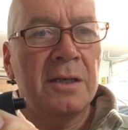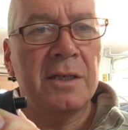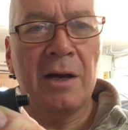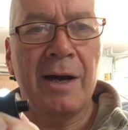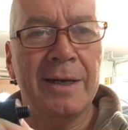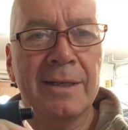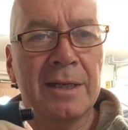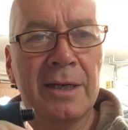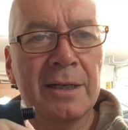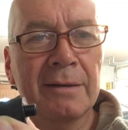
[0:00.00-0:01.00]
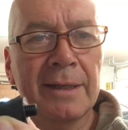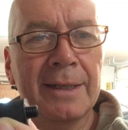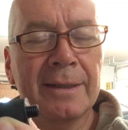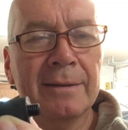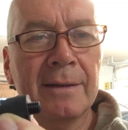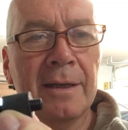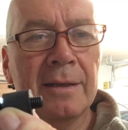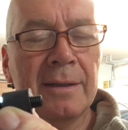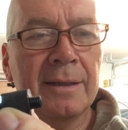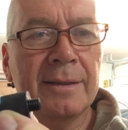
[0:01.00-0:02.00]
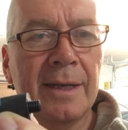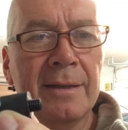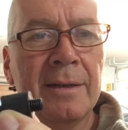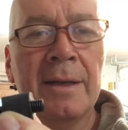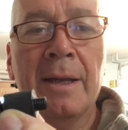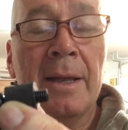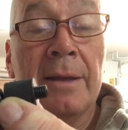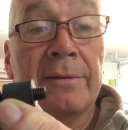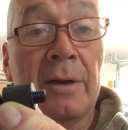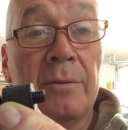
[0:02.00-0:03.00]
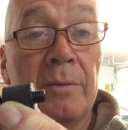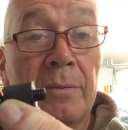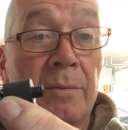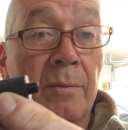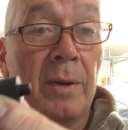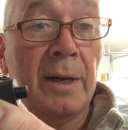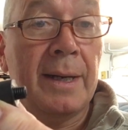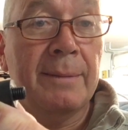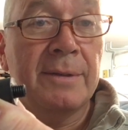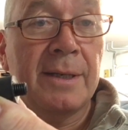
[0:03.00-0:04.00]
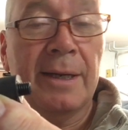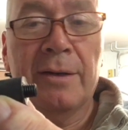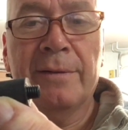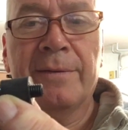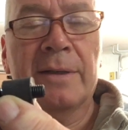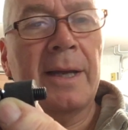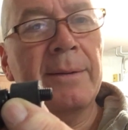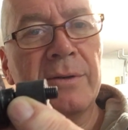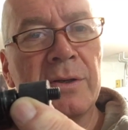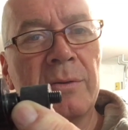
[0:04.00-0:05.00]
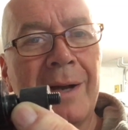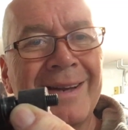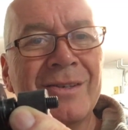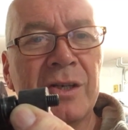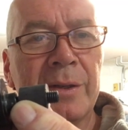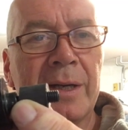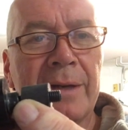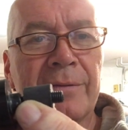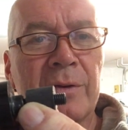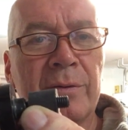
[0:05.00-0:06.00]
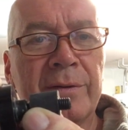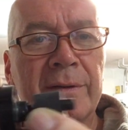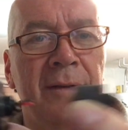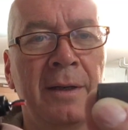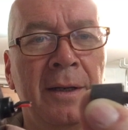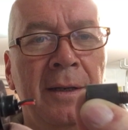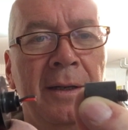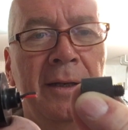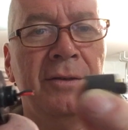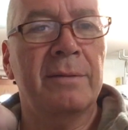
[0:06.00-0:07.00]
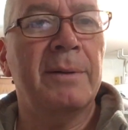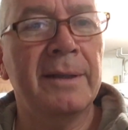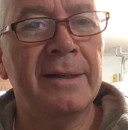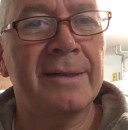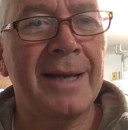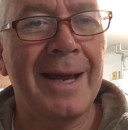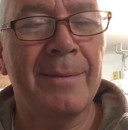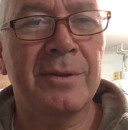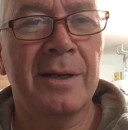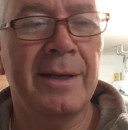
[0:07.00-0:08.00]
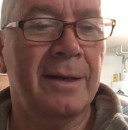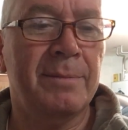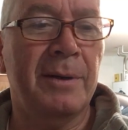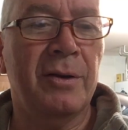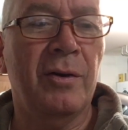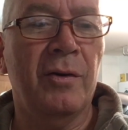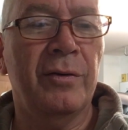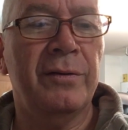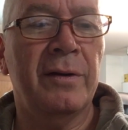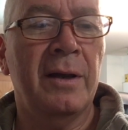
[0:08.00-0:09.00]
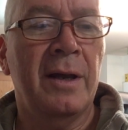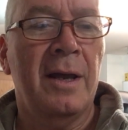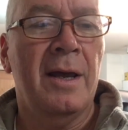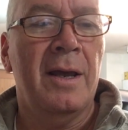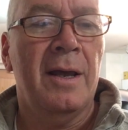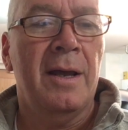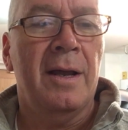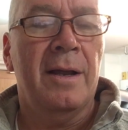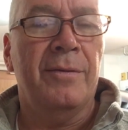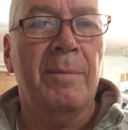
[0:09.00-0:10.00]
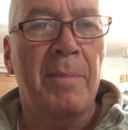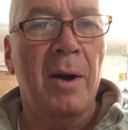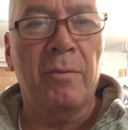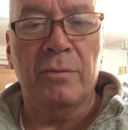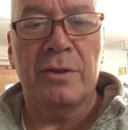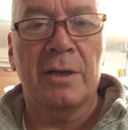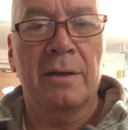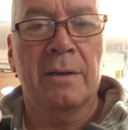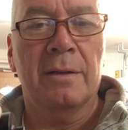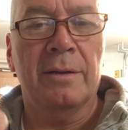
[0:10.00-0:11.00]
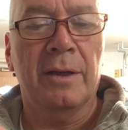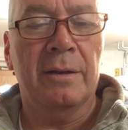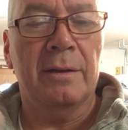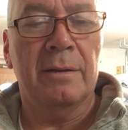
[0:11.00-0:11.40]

tight until you can't get it undone. So when I came to take it off, I came to undo it, and of course it just bloody snapped, and that's because the bolt that